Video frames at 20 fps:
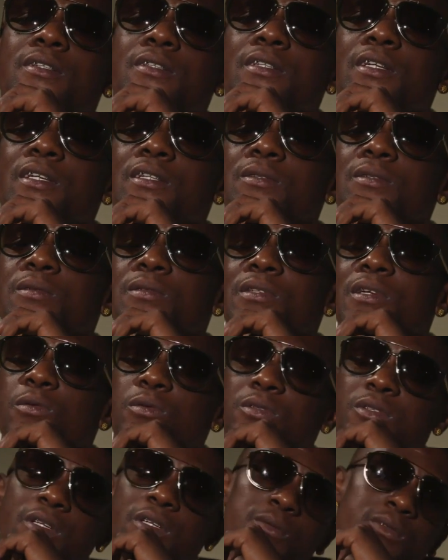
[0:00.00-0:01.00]
This was
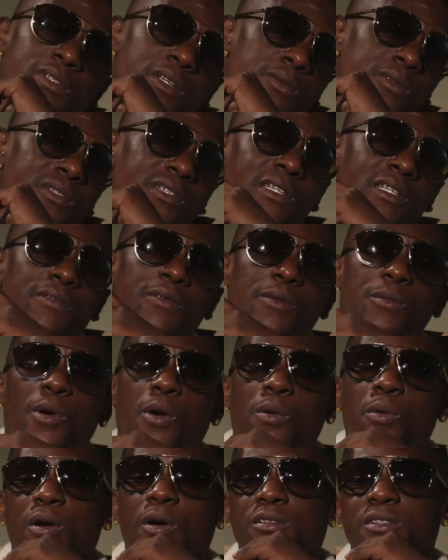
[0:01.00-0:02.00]
even
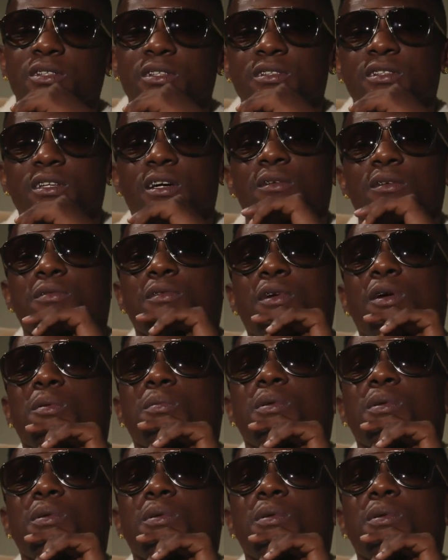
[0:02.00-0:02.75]
more worse than death row